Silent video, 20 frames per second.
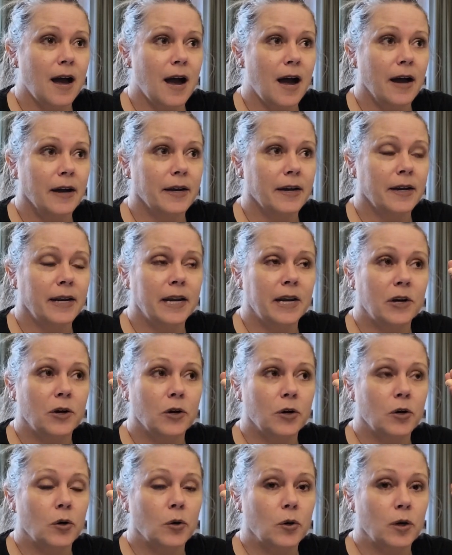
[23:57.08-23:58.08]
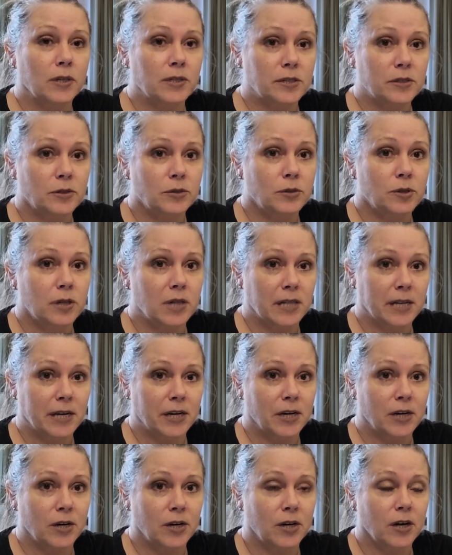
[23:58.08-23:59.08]
I could hear crystal
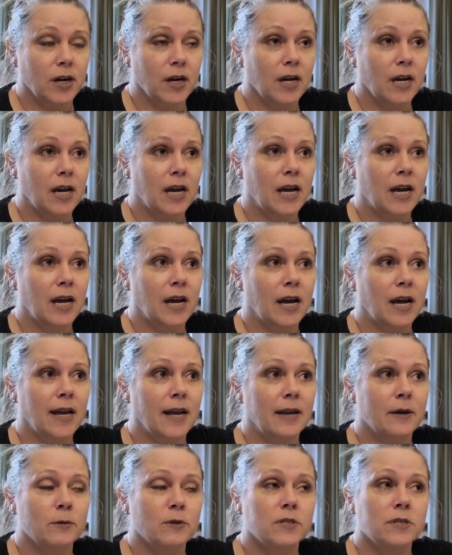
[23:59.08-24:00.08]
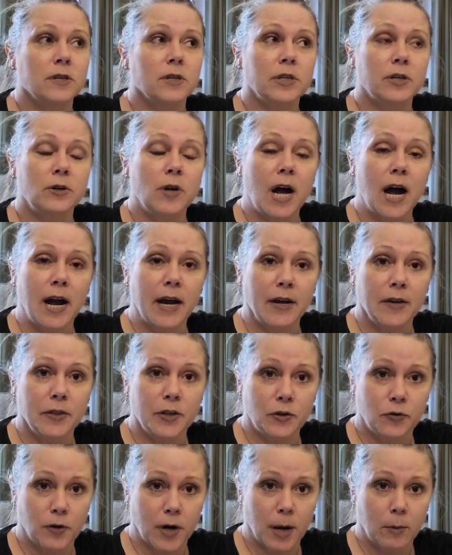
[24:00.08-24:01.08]
clear. It was a little high on
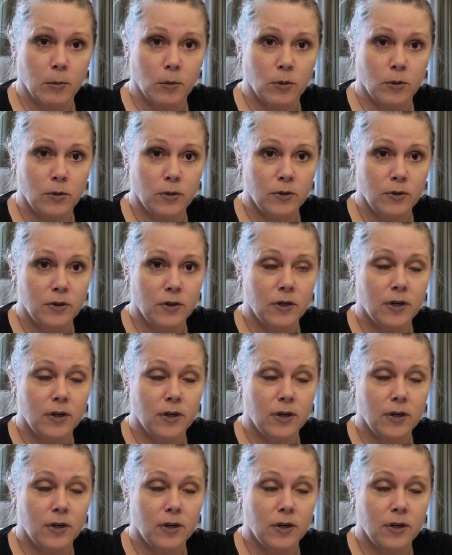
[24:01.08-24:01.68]
the treble